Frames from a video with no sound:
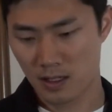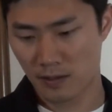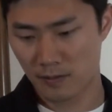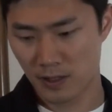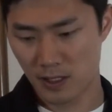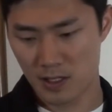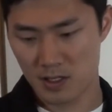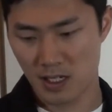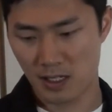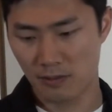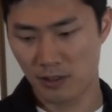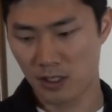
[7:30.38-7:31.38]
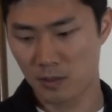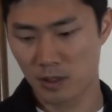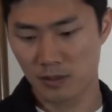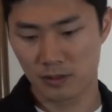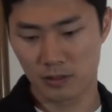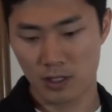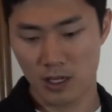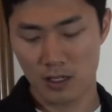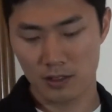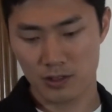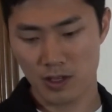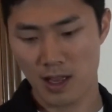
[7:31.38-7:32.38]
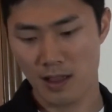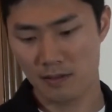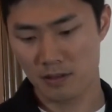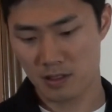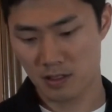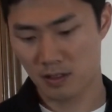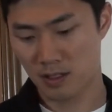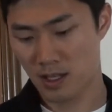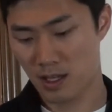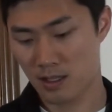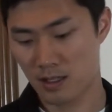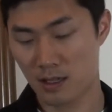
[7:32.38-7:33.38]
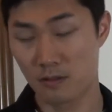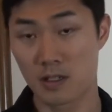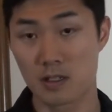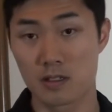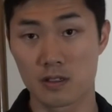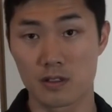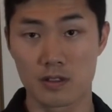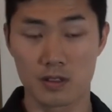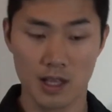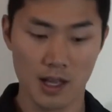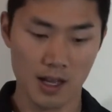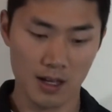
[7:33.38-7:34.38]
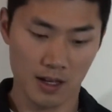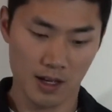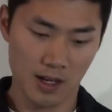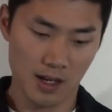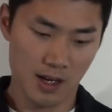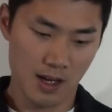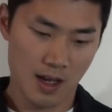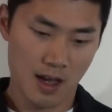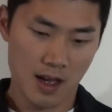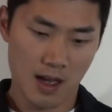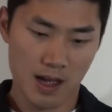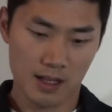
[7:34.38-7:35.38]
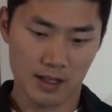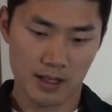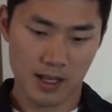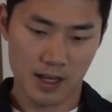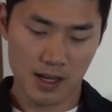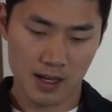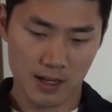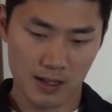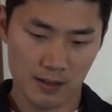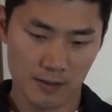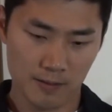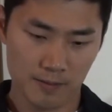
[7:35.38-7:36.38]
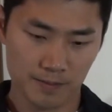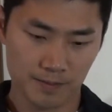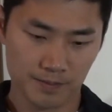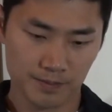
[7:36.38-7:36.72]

convert is not available for raw drive. So then I researched that, and then